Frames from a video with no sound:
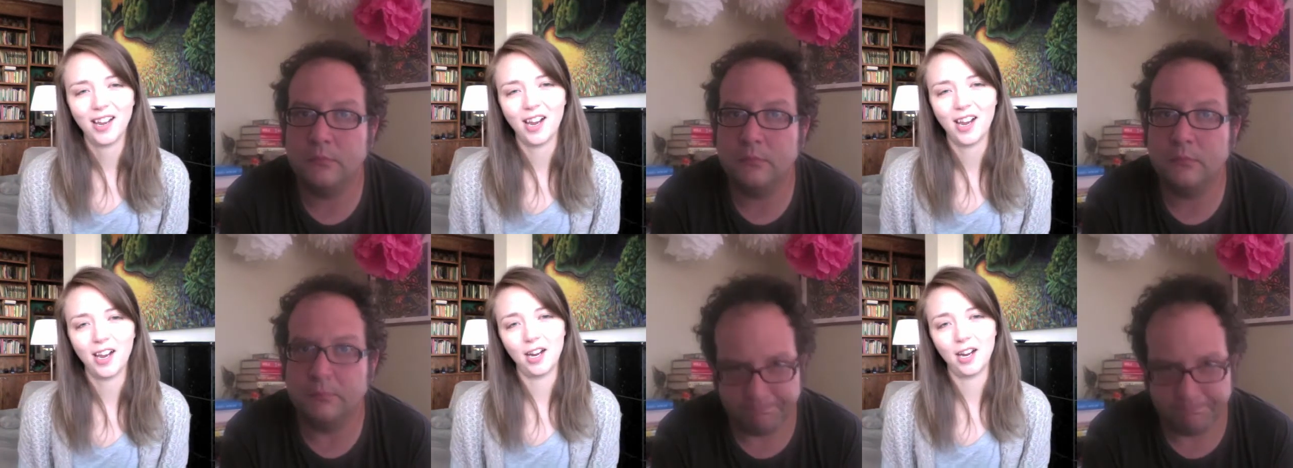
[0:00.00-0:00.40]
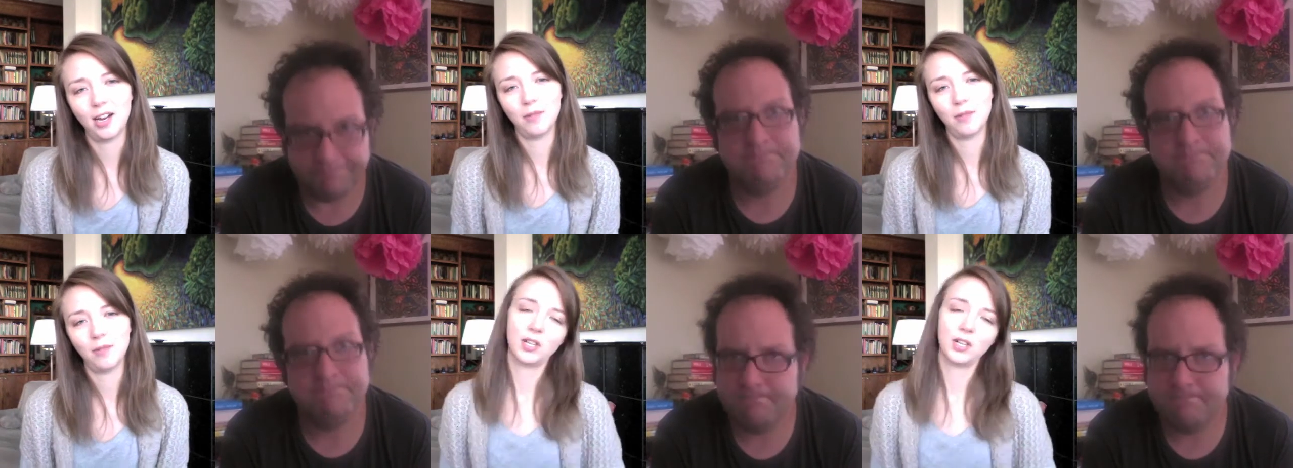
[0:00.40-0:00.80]

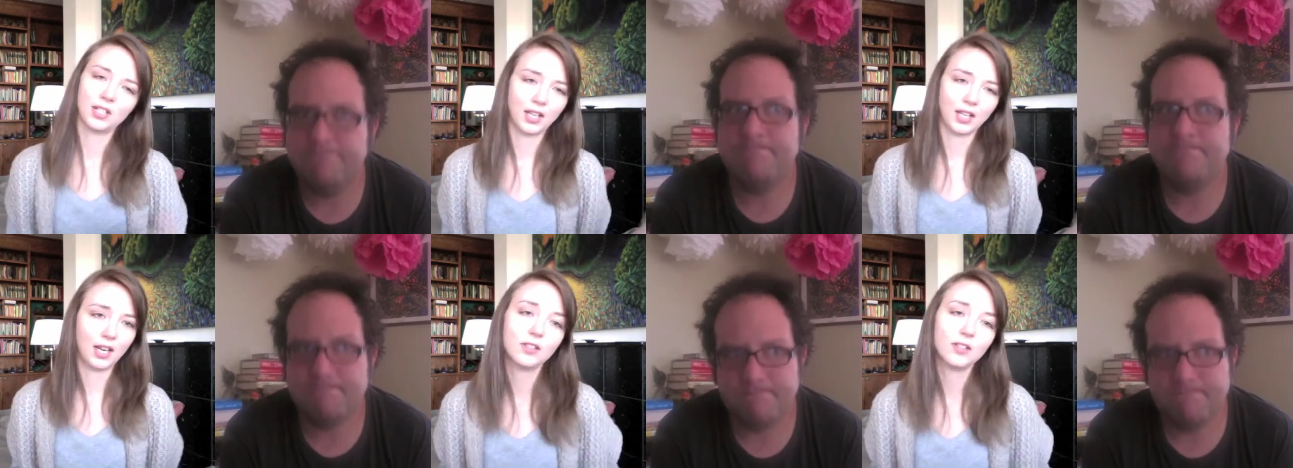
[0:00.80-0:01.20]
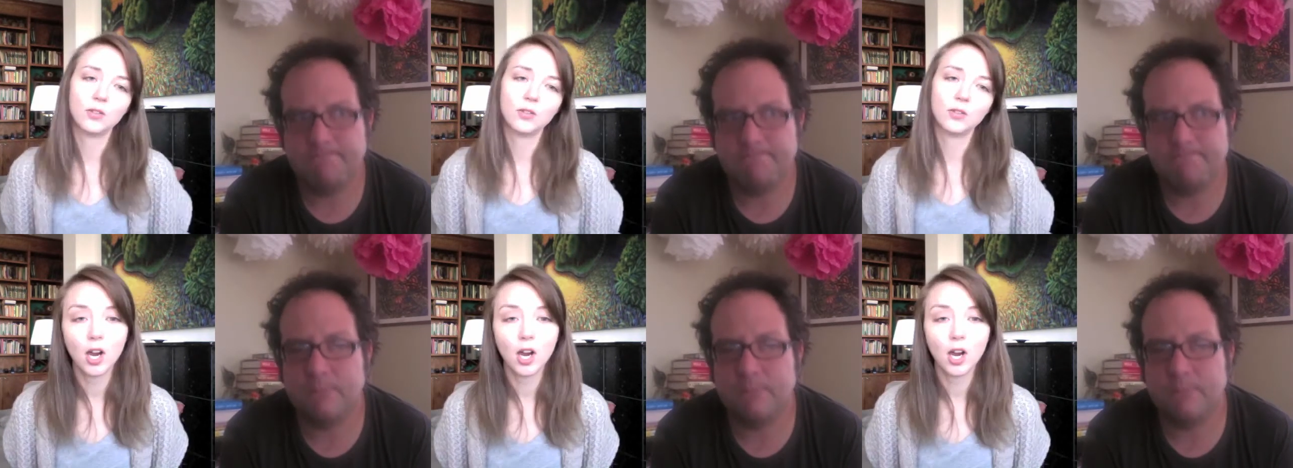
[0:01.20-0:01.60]
Speaker 1: uh, because that is who
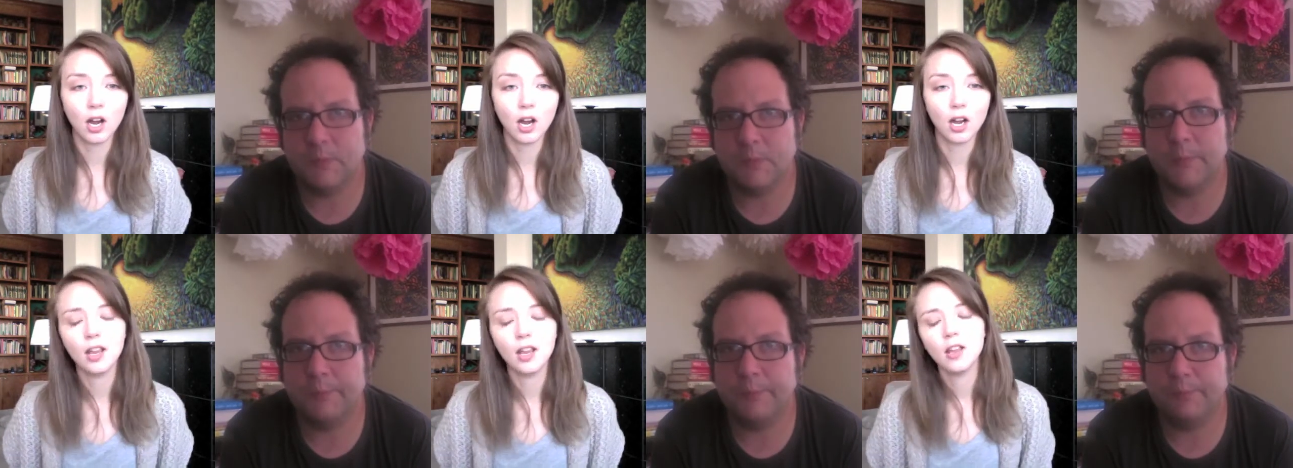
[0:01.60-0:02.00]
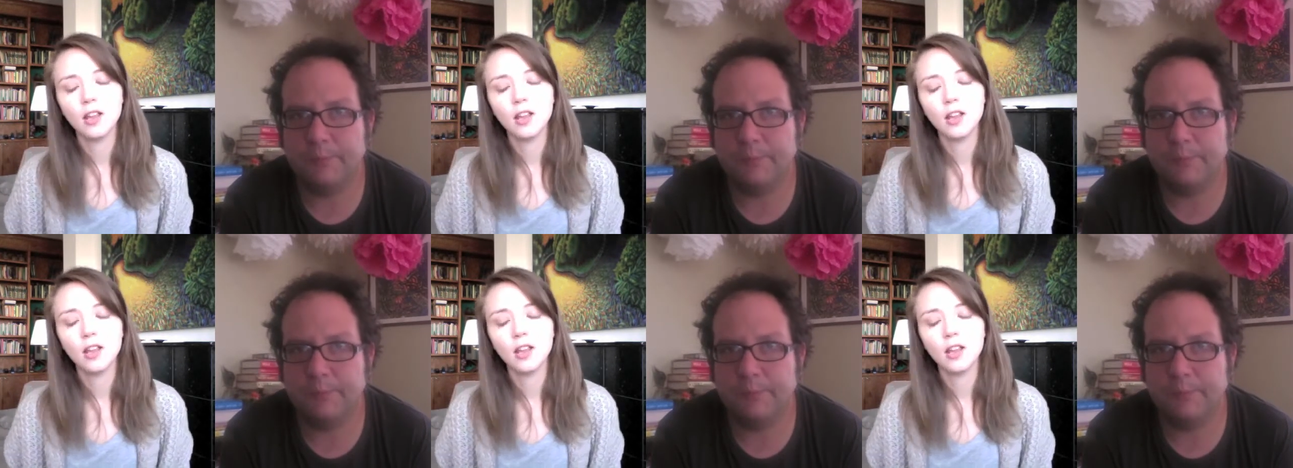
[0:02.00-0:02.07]
we are.